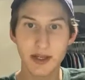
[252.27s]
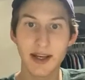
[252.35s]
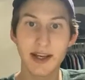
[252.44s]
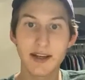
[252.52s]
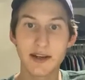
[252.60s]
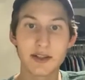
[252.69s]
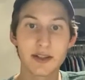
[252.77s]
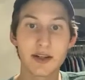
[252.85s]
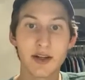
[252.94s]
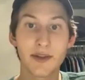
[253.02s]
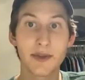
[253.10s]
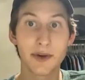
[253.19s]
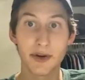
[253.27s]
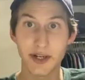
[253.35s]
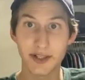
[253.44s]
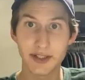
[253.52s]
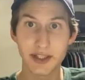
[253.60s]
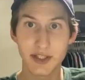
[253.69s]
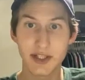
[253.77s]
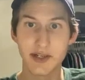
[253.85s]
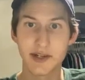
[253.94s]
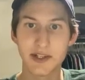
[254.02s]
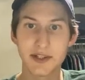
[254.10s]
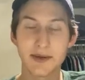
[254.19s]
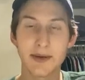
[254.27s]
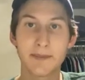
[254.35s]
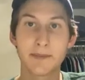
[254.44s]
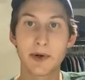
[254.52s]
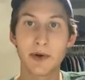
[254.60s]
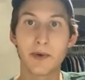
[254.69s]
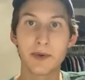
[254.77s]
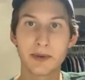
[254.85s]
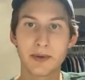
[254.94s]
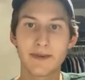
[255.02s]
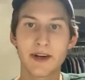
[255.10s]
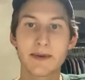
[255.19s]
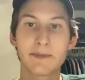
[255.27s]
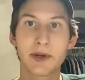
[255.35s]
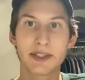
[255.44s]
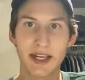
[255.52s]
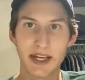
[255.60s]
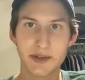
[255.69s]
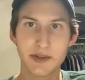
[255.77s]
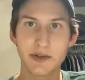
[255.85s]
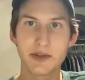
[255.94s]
and they're not dictionaries, but only provide potential